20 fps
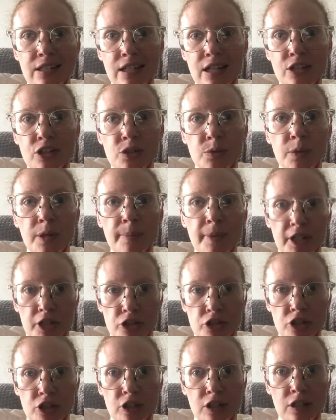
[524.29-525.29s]
I just want to make
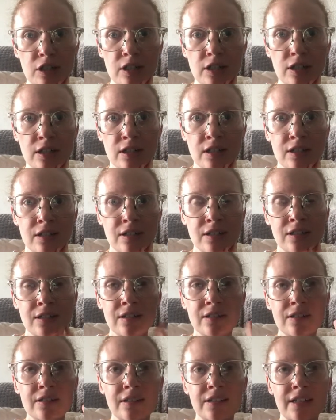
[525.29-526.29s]
sure
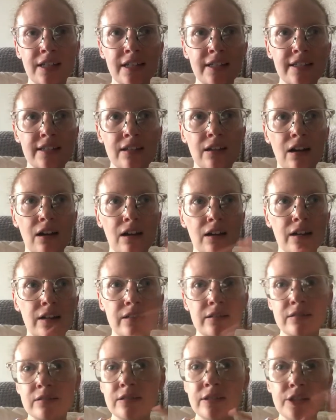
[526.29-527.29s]
it's not,
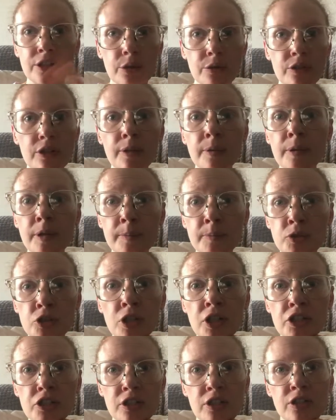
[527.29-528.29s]
an
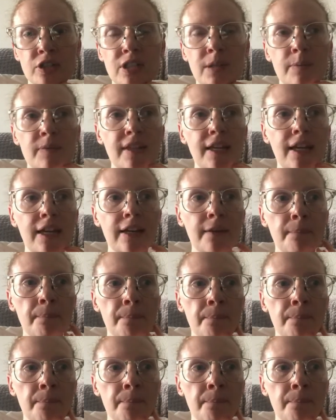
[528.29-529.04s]
obstruction or something.